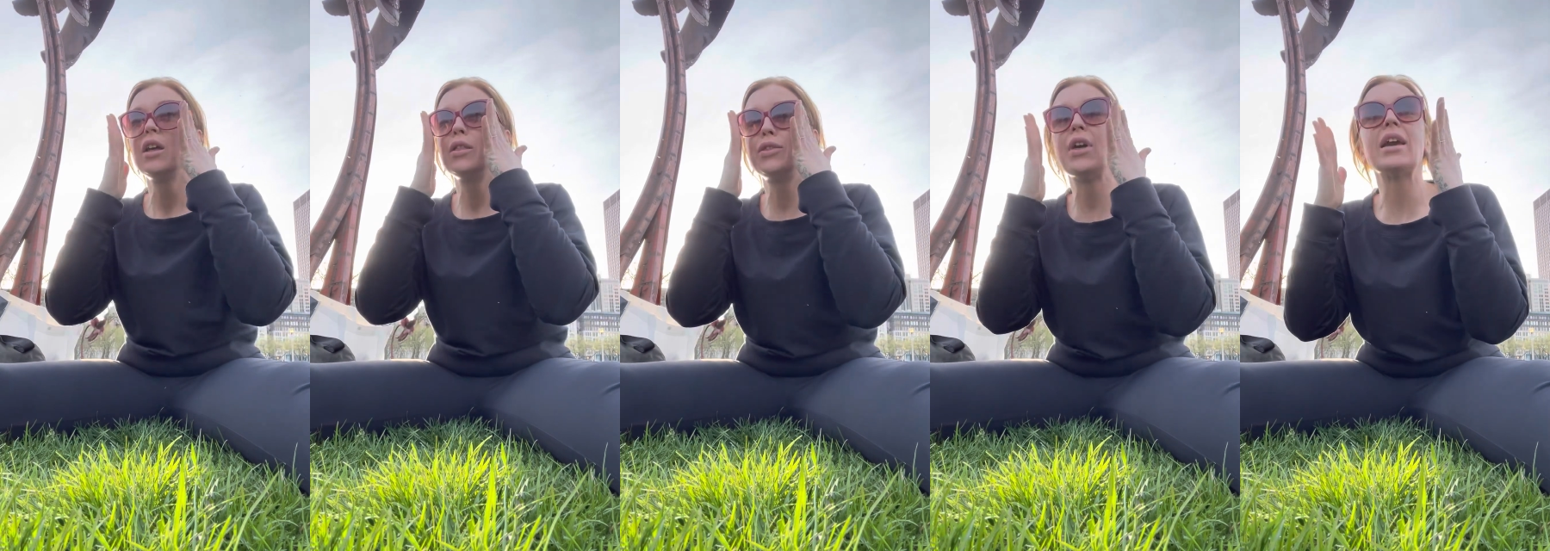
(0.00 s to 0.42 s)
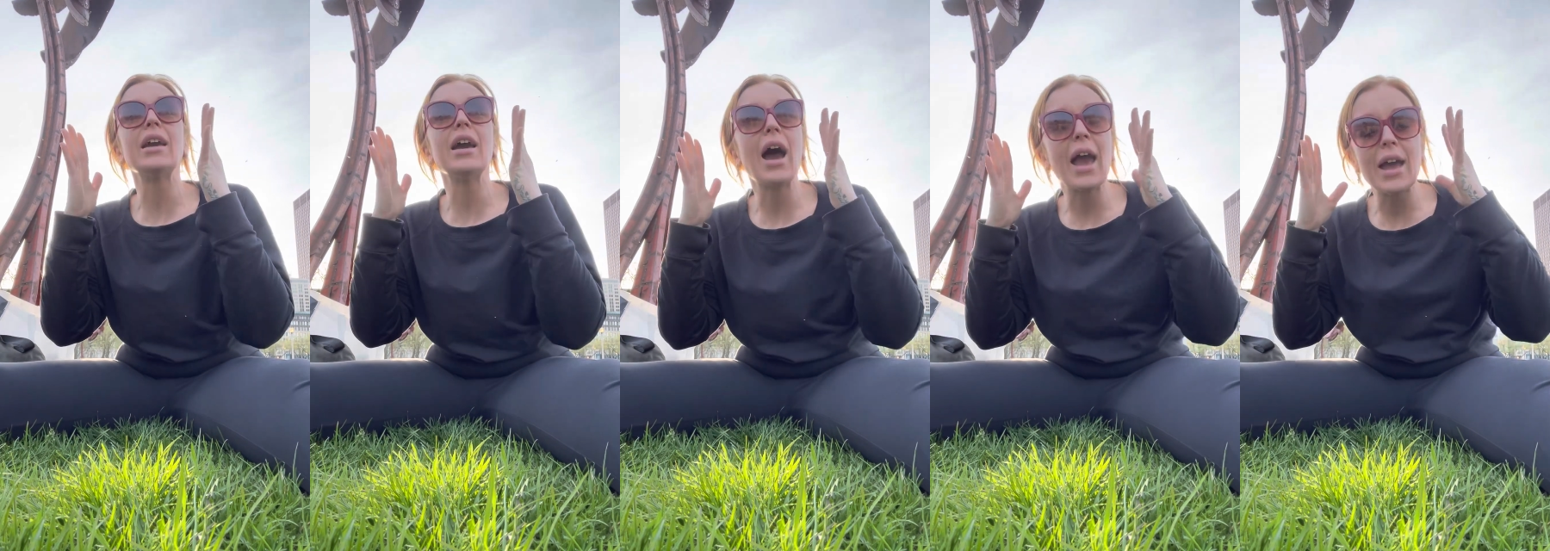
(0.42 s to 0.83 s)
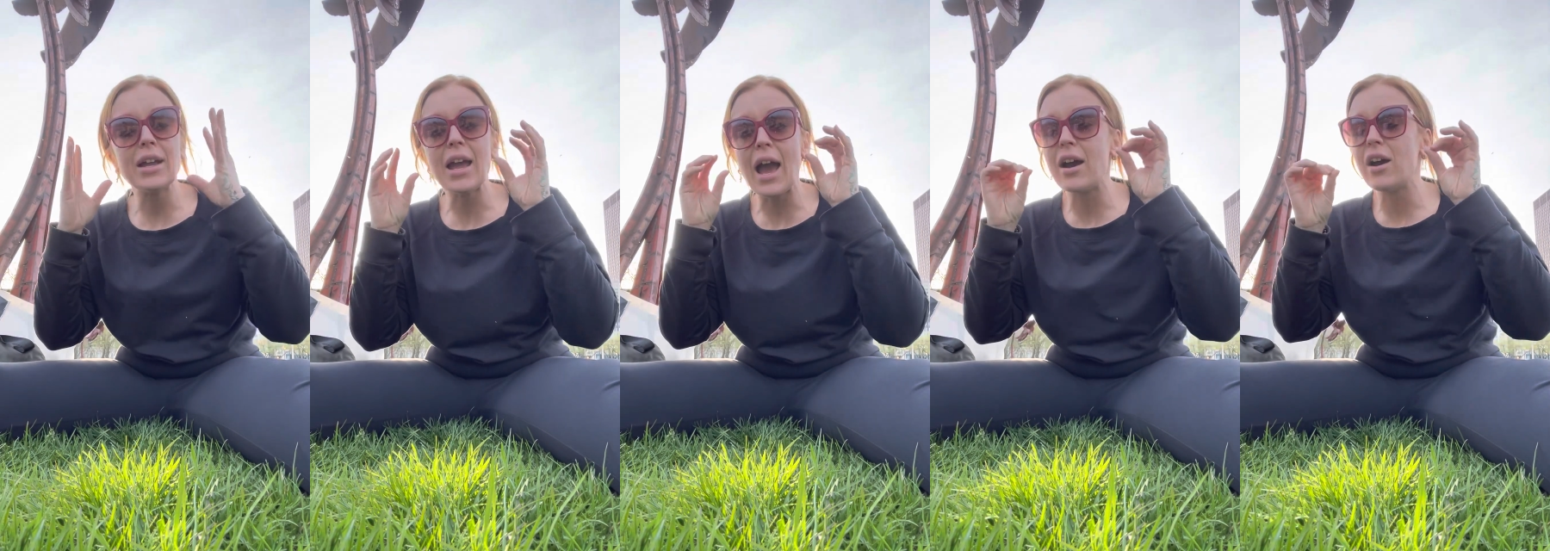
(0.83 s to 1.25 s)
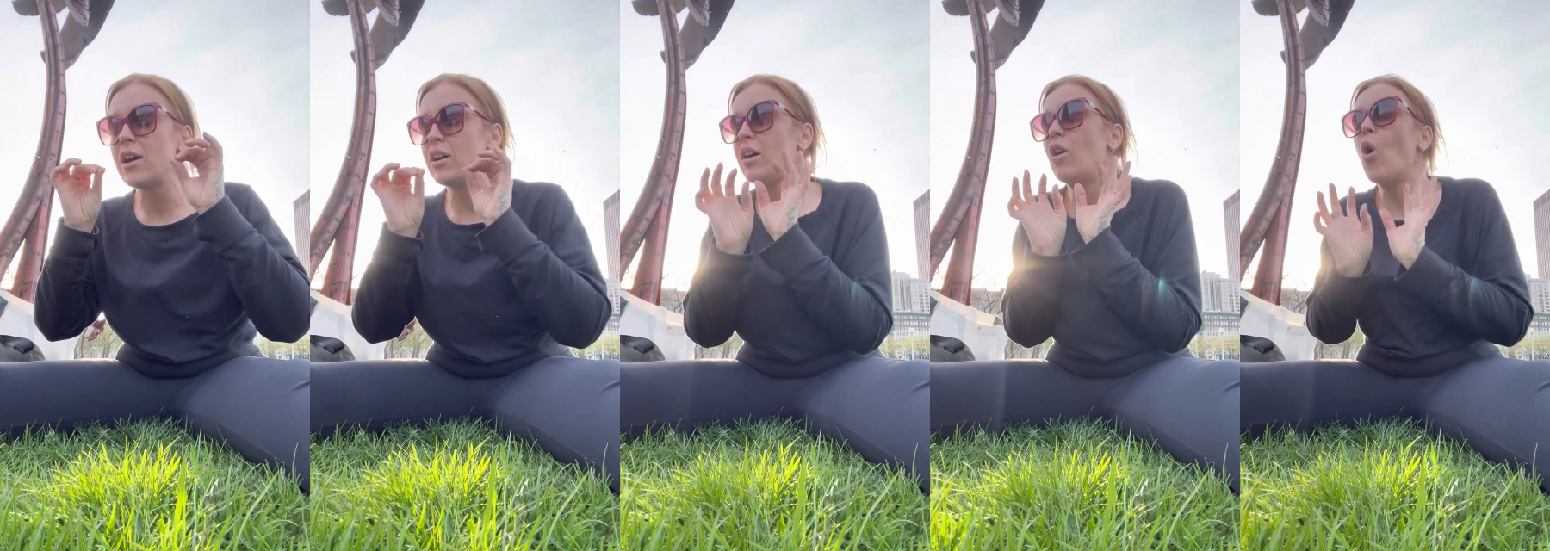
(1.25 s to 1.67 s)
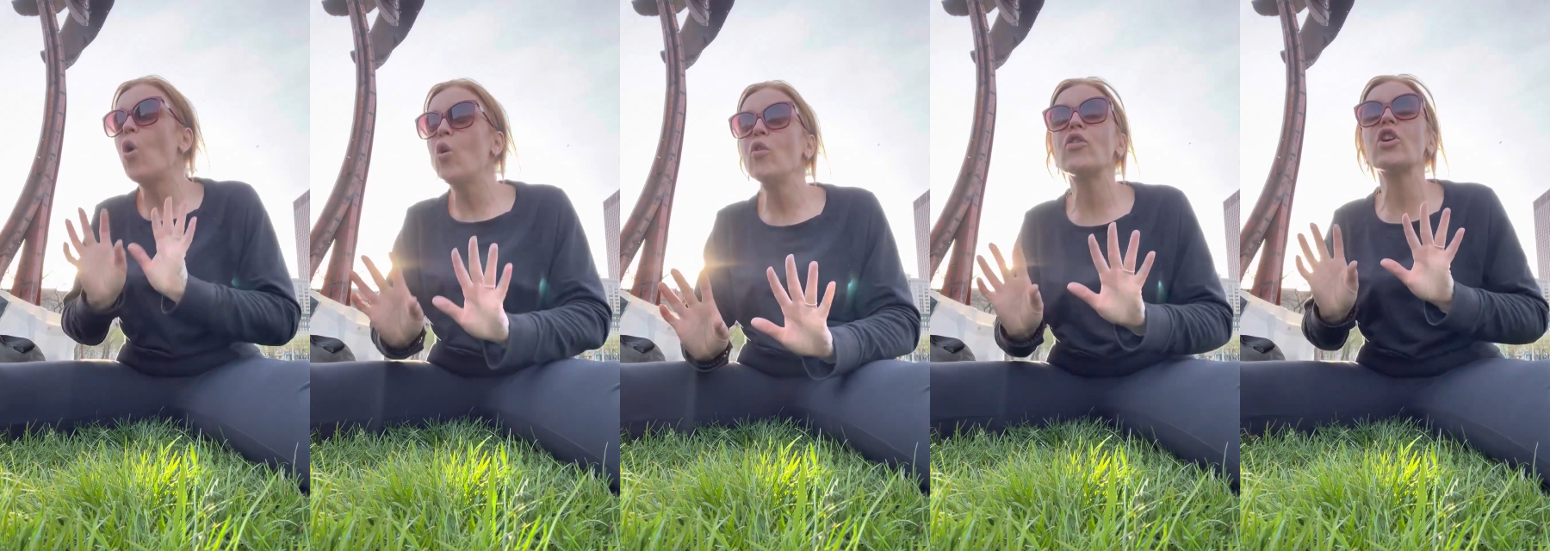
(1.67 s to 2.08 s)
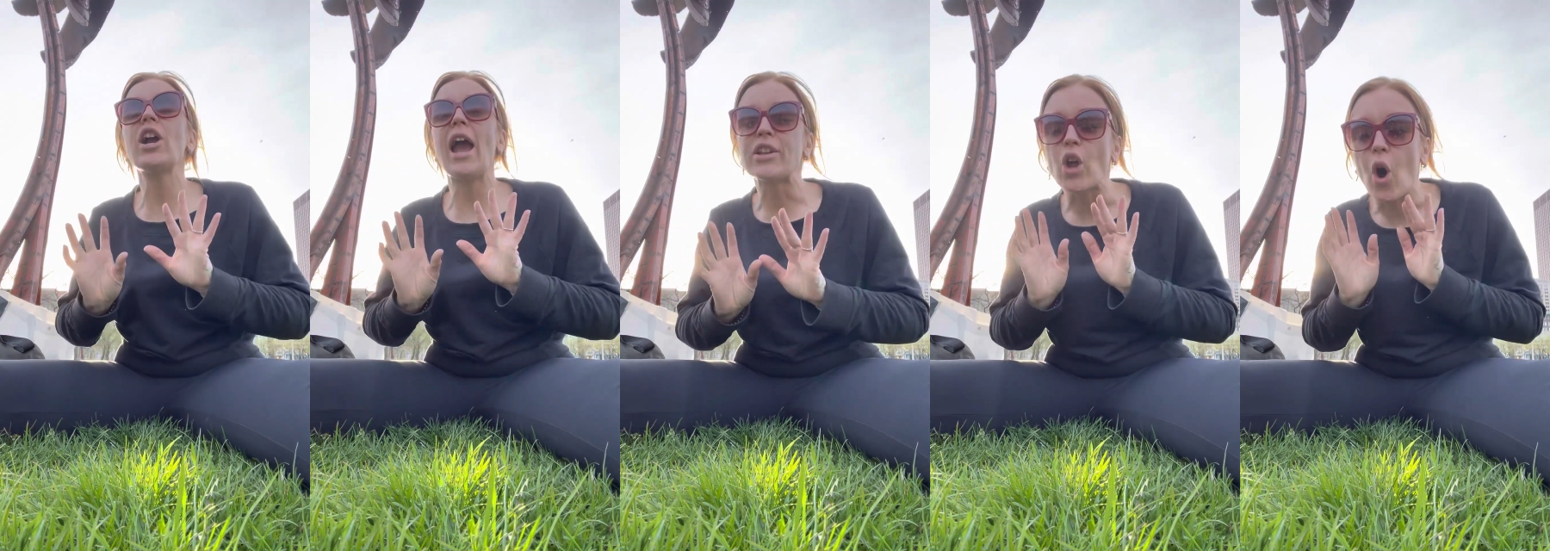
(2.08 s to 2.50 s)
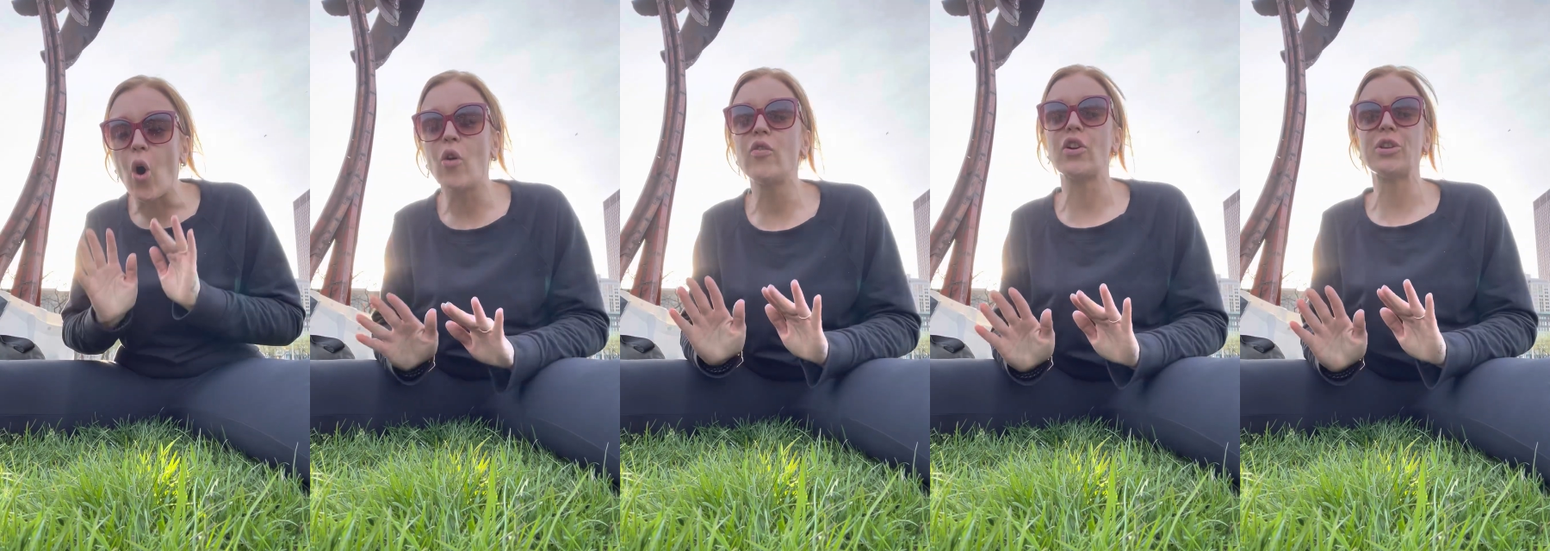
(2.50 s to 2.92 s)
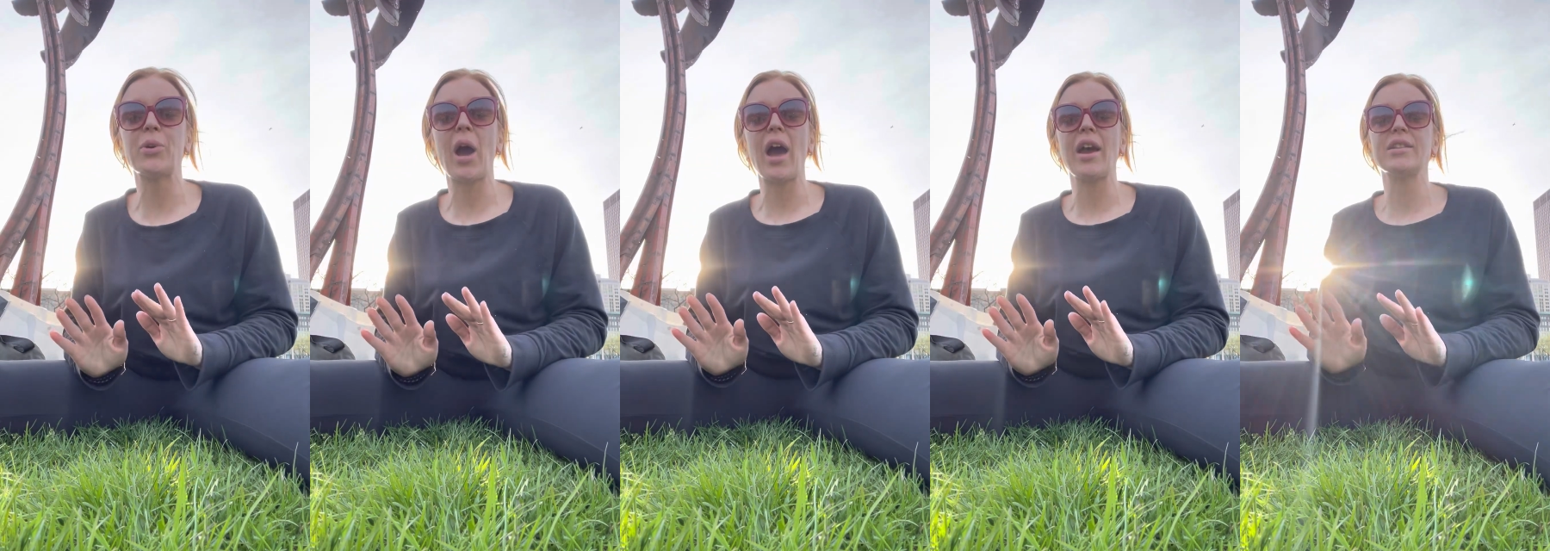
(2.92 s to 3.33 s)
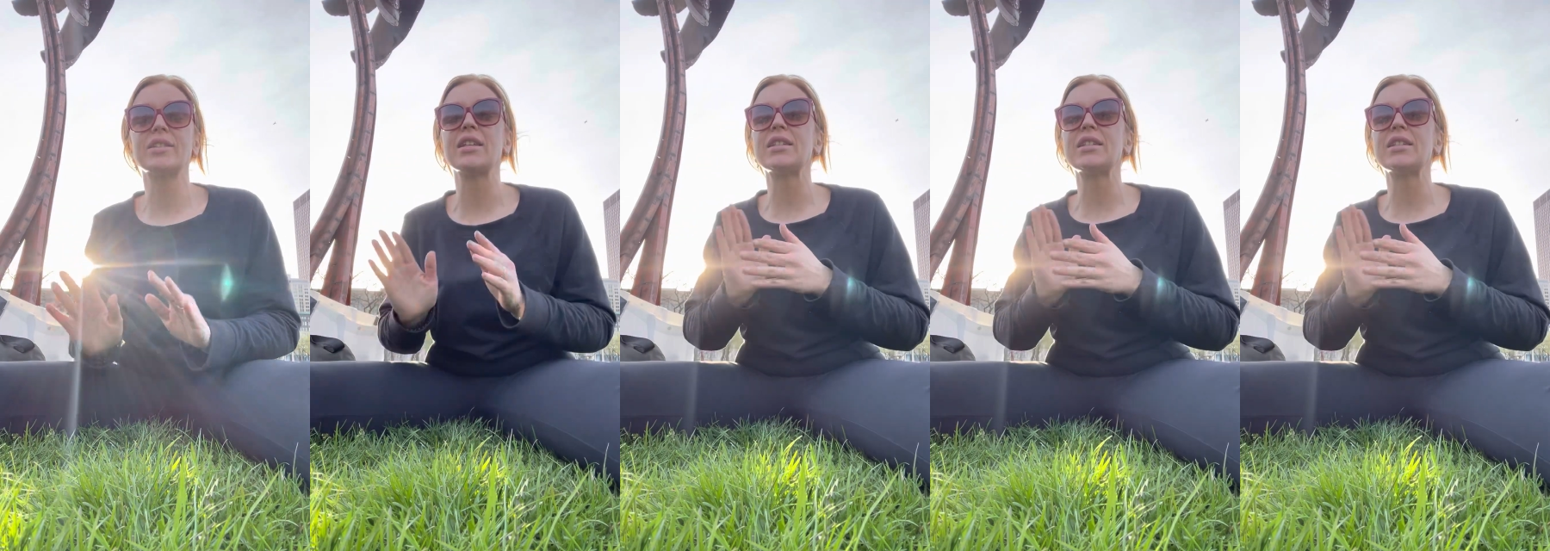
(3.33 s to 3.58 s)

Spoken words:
They, over and over, you guys,